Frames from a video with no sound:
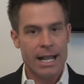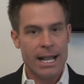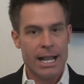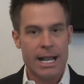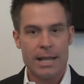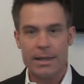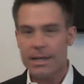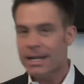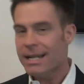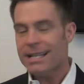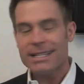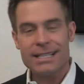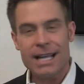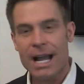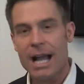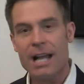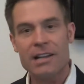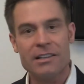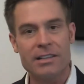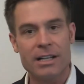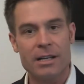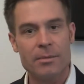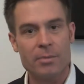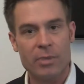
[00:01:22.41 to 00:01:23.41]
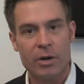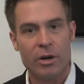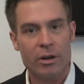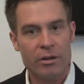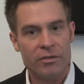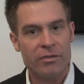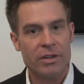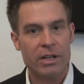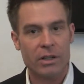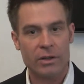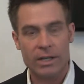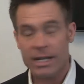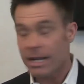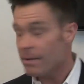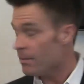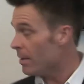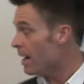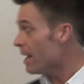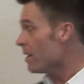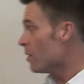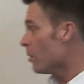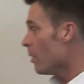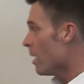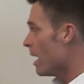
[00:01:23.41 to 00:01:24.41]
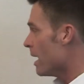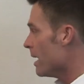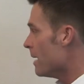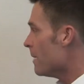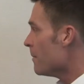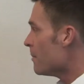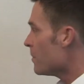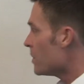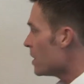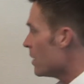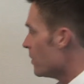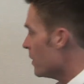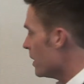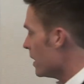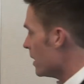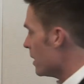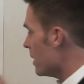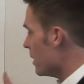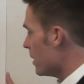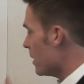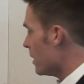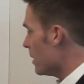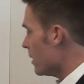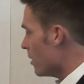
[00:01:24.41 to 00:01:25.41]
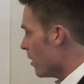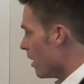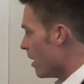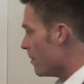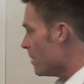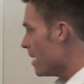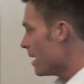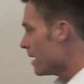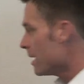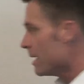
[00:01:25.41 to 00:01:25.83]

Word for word: And then it ties in perfectly. And by the way, the, you know, I'm not